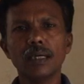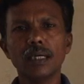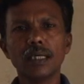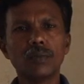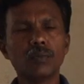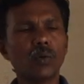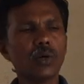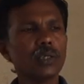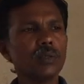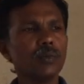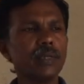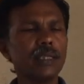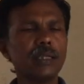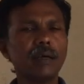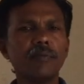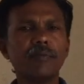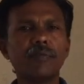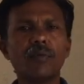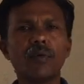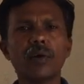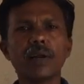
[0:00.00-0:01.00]
It was with
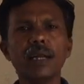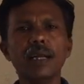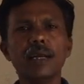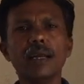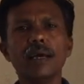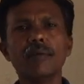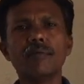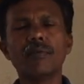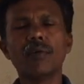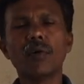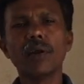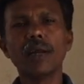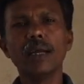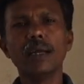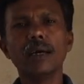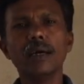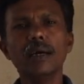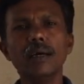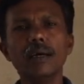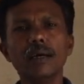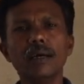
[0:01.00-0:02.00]
the
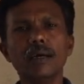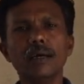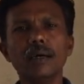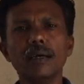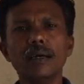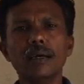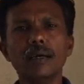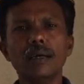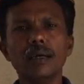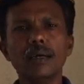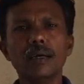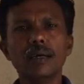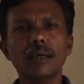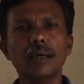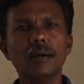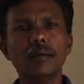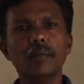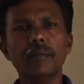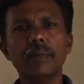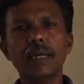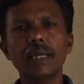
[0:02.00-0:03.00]
foreigner,
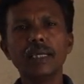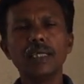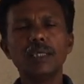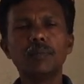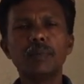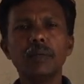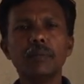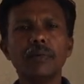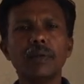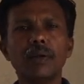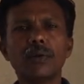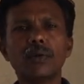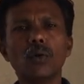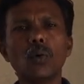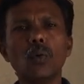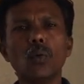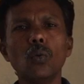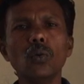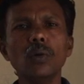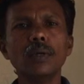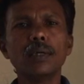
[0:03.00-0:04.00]
British people
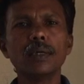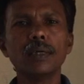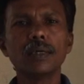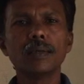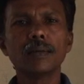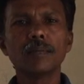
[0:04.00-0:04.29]
ruled,